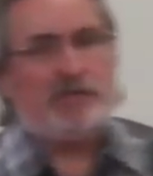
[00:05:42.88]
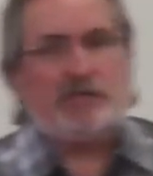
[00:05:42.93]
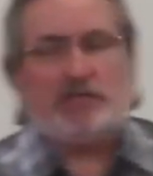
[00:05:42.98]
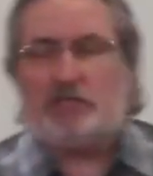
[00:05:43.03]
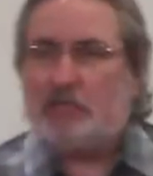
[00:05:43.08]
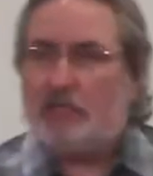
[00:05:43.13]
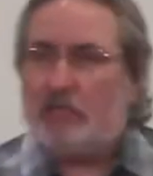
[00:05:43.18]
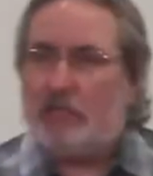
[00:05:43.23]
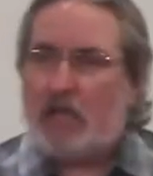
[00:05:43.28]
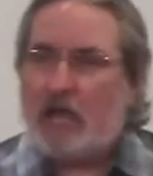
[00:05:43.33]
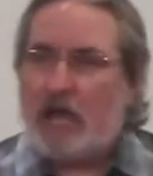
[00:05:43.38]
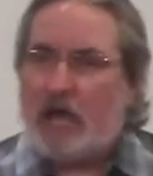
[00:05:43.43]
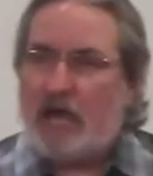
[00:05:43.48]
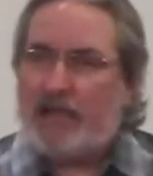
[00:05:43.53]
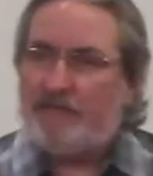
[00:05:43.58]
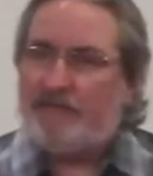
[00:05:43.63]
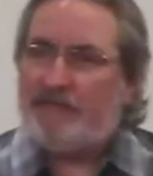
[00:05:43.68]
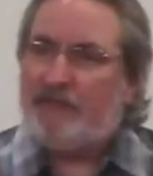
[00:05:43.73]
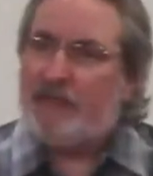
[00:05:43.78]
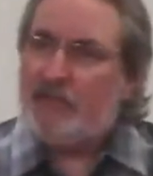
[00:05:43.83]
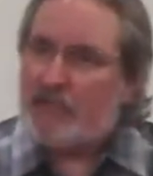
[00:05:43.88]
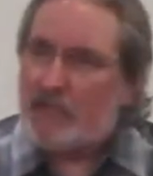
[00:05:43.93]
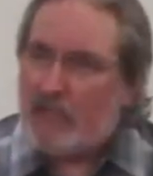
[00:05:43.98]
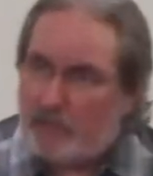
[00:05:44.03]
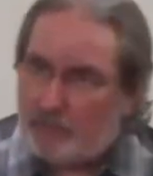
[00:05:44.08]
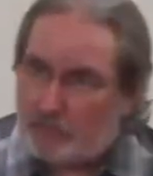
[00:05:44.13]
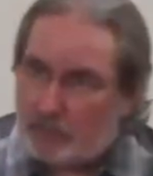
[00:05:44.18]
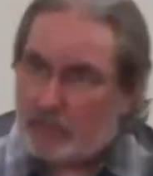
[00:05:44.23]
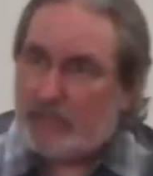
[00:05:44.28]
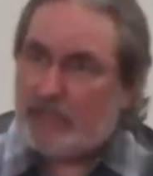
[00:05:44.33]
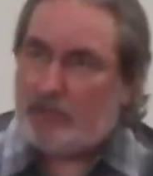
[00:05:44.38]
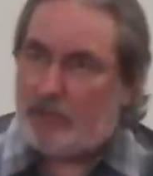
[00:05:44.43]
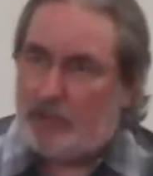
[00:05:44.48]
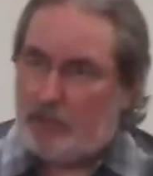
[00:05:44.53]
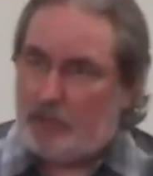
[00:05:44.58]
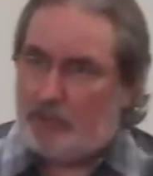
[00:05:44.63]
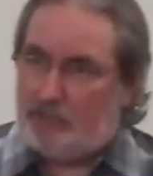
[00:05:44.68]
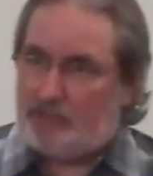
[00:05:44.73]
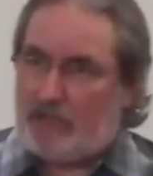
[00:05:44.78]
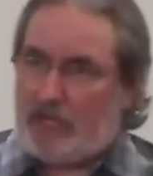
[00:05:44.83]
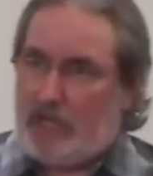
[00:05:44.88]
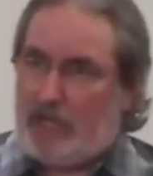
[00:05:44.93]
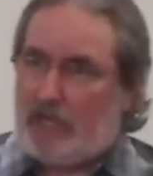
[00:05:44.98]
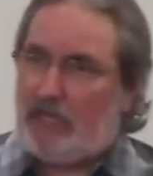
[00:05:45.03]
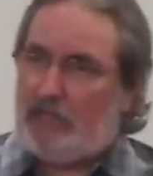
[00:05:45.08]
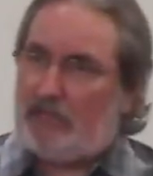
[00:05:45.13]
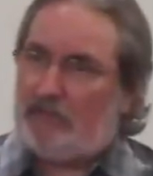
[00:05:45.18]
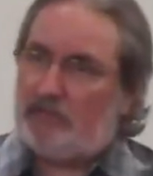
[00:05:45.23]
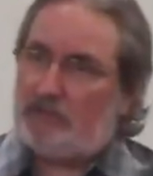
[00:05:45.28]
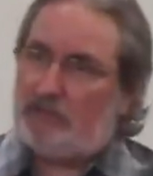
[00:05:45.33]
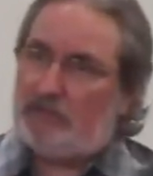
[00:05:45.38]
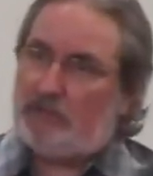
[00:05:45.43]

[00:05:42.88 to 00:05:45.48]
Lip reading: to life and bring it home to us.